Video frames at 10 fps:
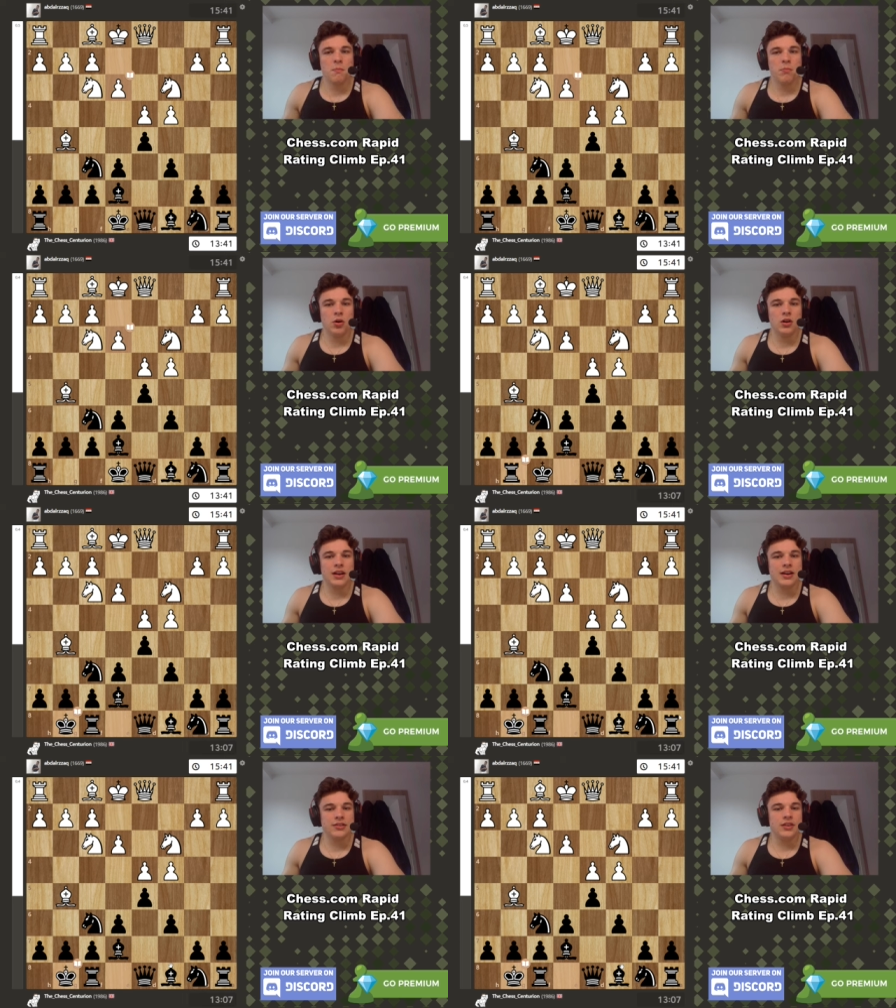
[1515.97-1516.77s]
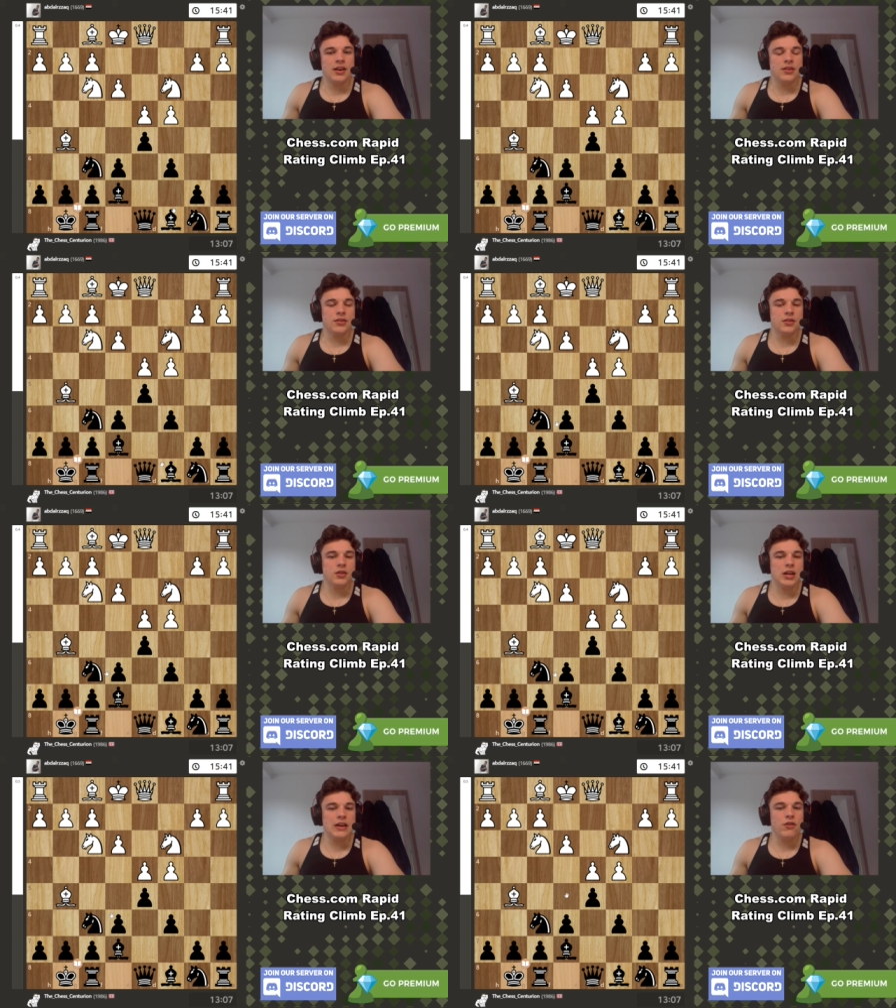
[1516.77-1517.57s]
But like I said,
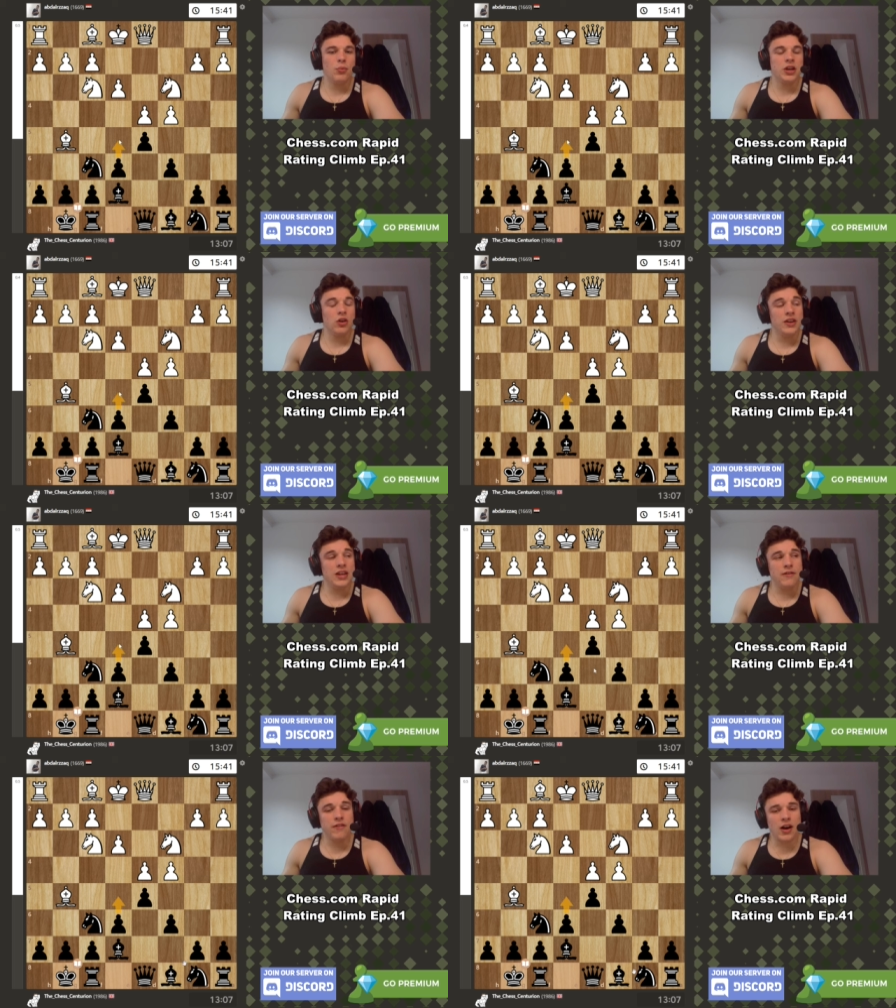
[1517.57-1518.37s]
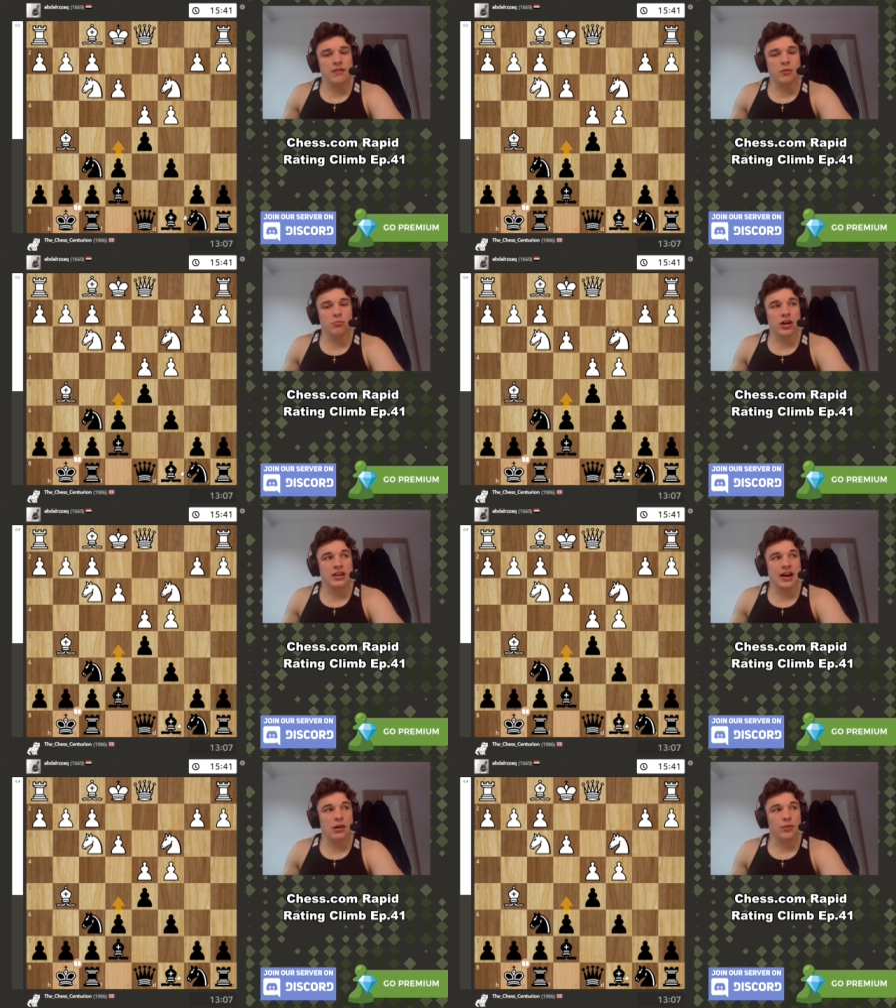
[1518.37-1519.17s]
either we go for e five and
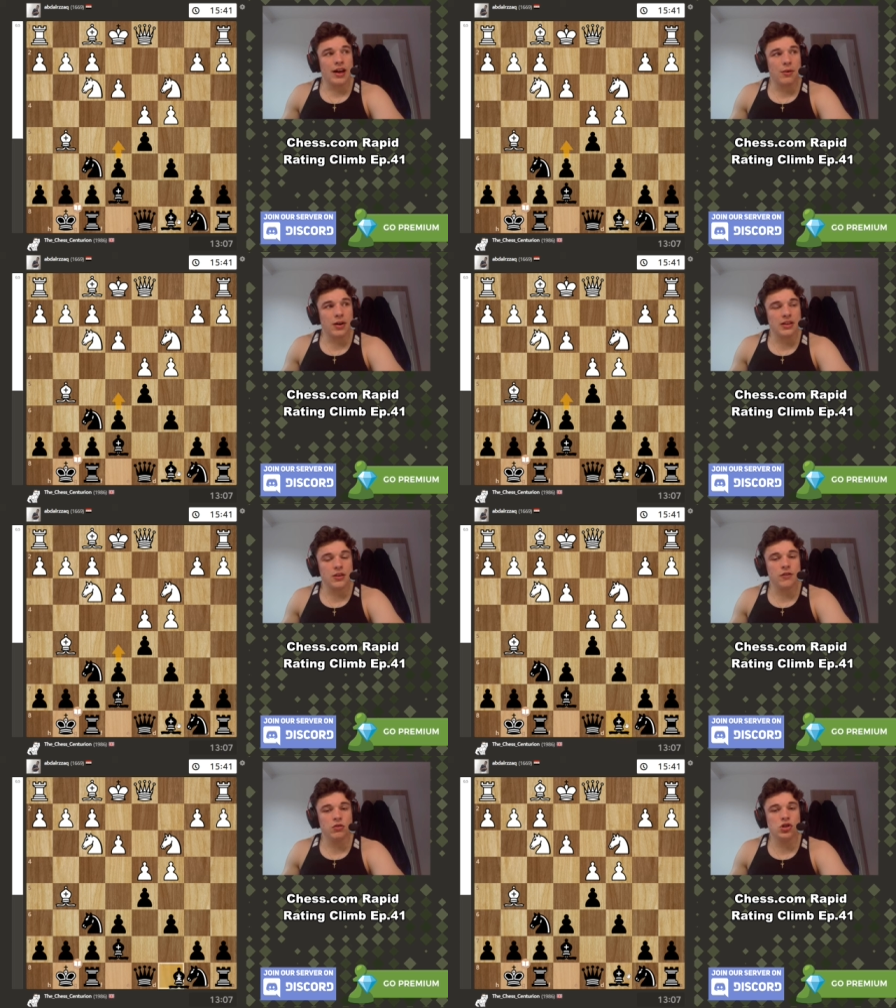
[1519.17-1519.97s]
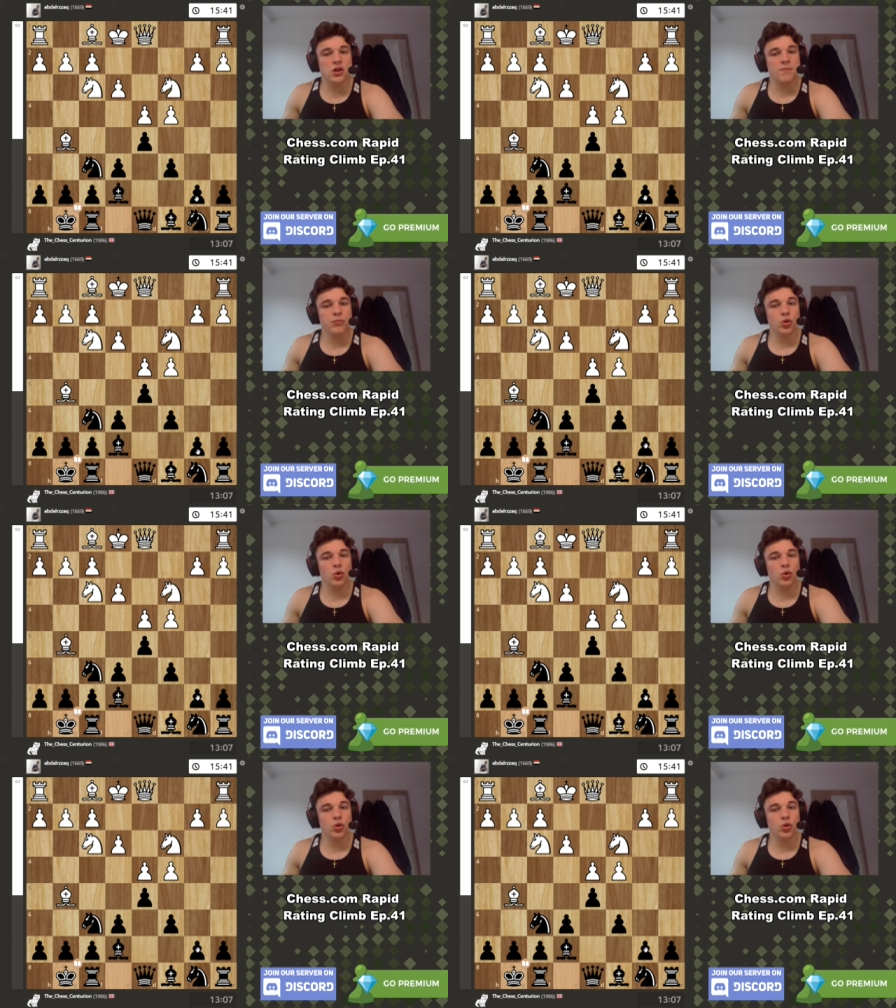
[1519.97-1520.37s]
break out that way in the future,